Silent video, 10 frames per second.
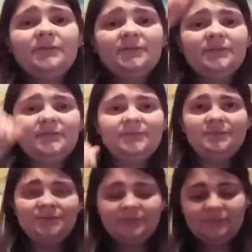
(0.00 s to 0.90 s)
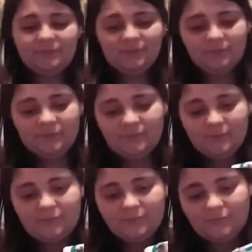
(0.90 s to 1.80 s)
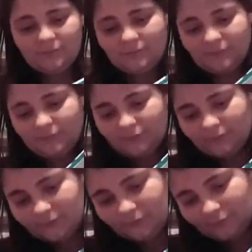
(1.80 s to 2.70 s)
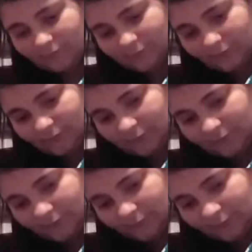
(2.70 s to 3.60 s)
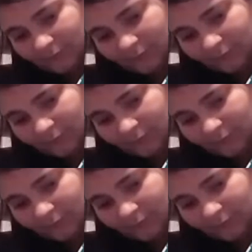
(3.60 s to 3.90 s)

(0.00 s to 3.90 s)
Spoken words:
No one is speaking in this clip.